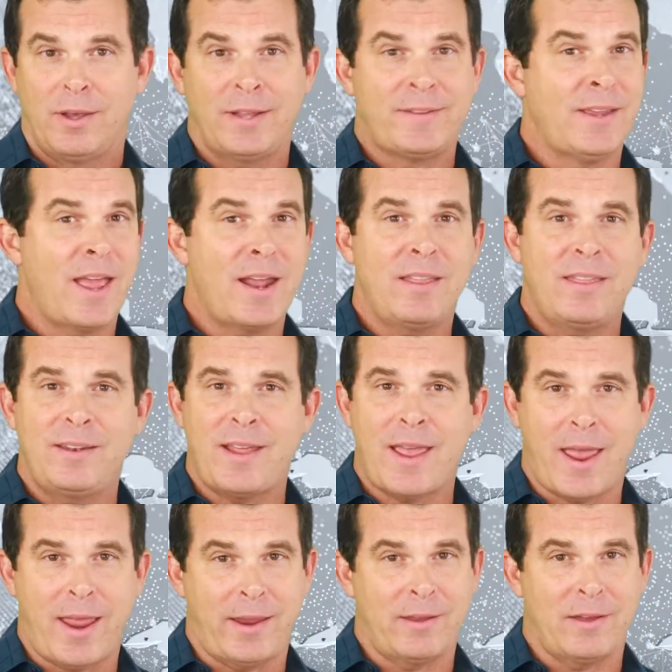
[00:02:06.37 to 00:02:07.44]
At the end of the
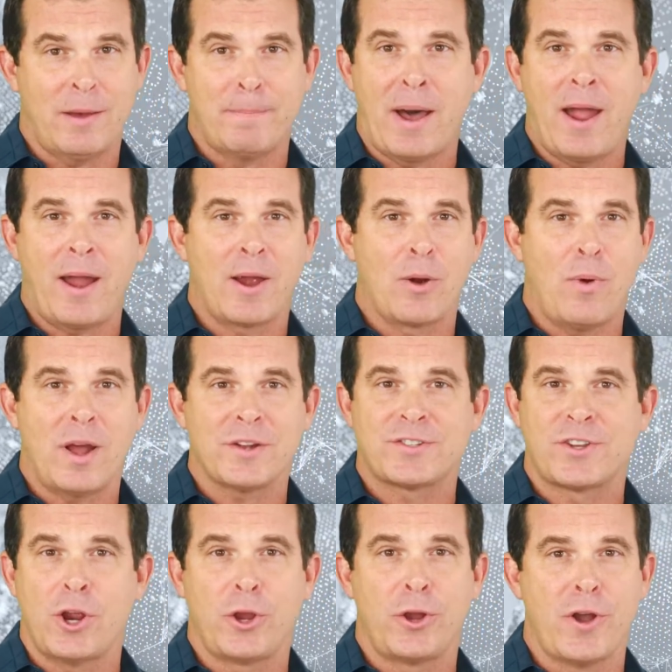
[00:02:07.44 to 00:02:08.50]
day, a buyer wants
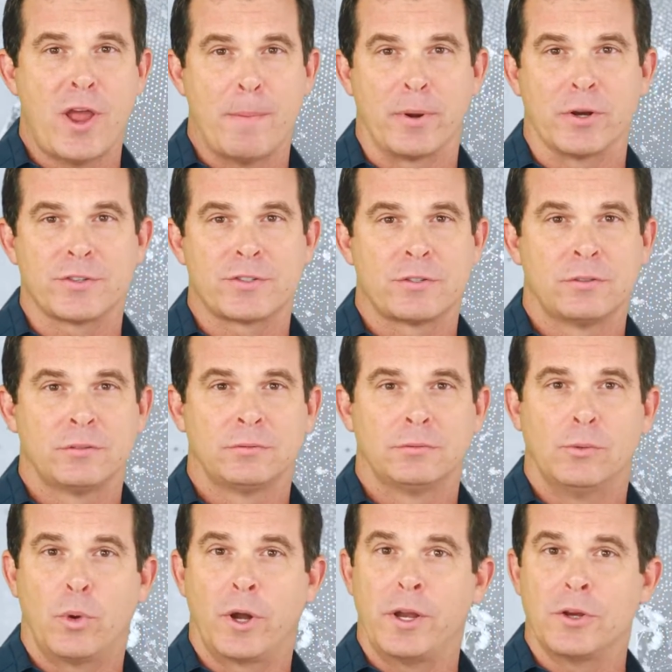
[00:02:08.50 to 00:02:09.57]
to know your numbers.
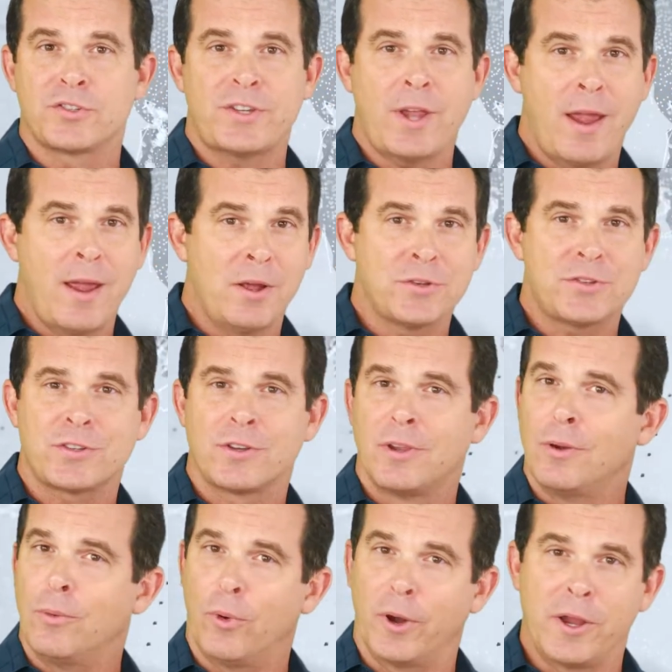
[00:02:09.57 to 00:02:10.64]
What are your sales?
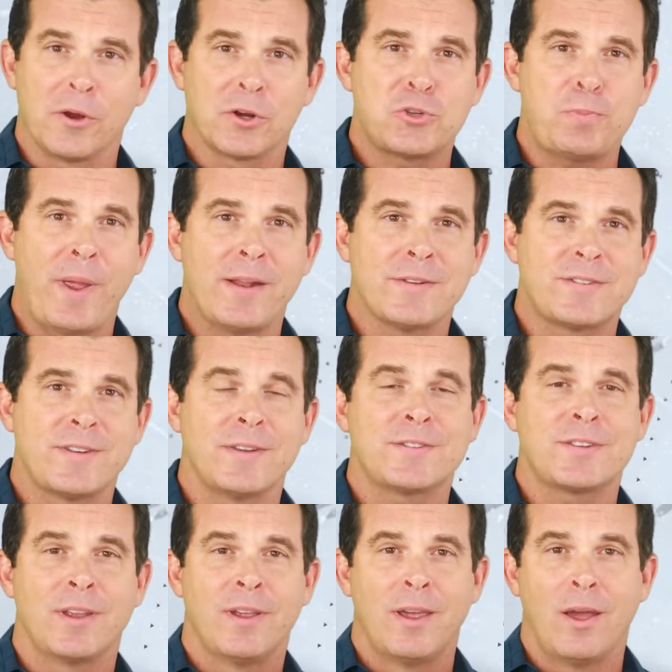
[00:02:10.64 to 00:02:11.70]
What are your
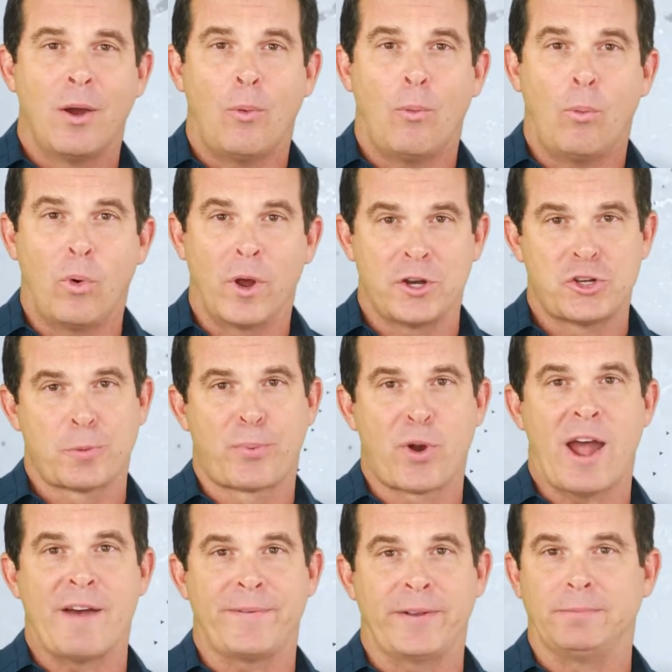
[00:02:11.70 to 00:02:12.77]
expenses? What is your
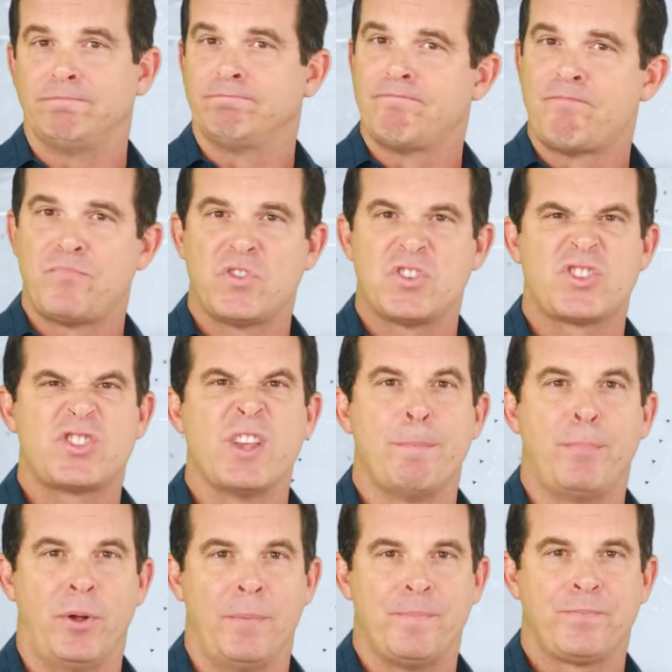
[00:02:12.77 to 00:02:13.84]
profit?
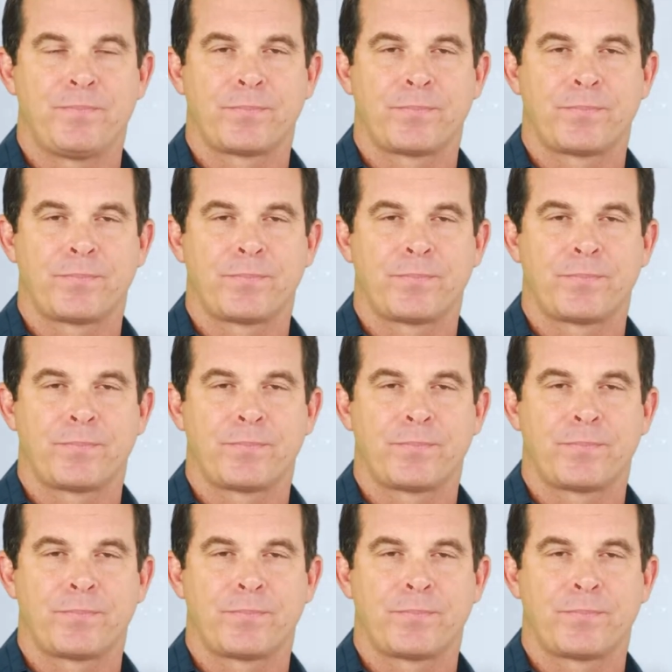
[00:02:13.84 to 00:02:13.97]
Simple.